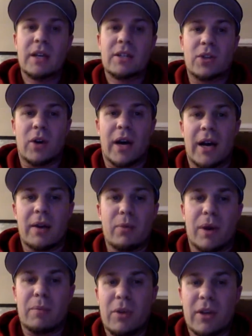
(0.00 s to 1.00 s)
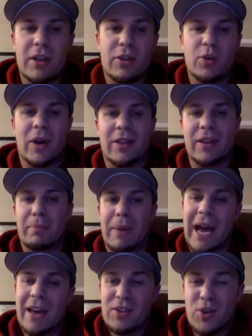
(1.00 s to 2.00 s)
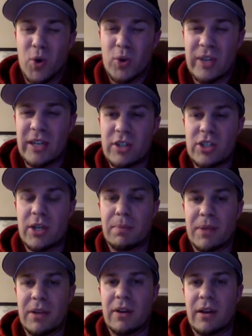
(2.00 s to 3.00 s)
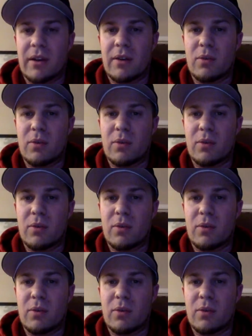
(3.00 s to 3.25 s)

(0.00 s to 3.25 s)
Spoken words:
So when I'm looking through, I think path goal leadership theory